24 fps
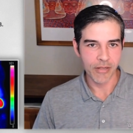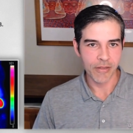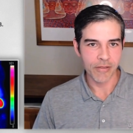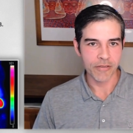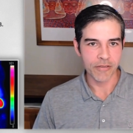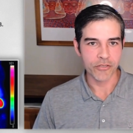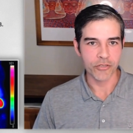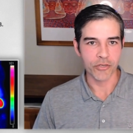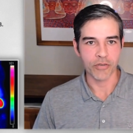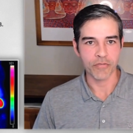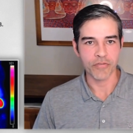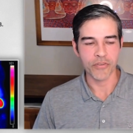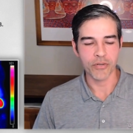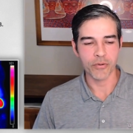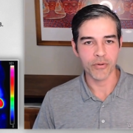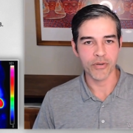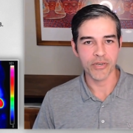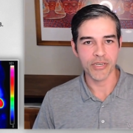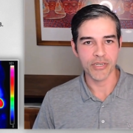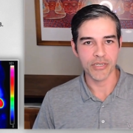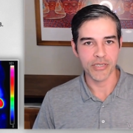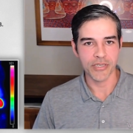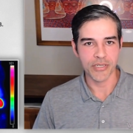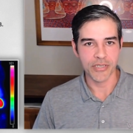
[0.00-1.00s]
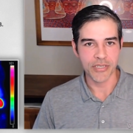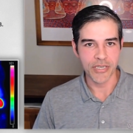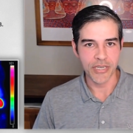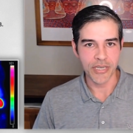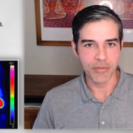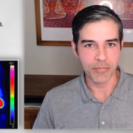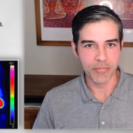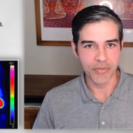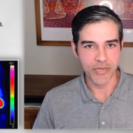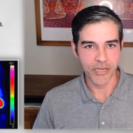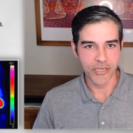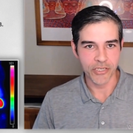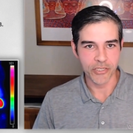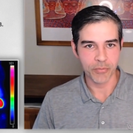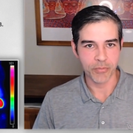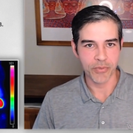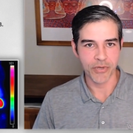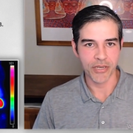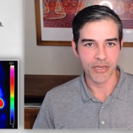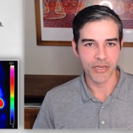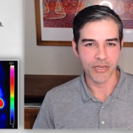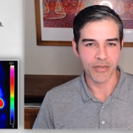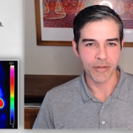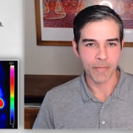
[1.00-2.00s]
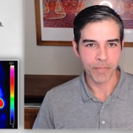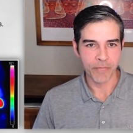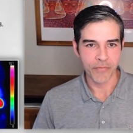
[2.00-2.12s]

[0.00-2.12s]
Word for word: So if you were to eat BHB,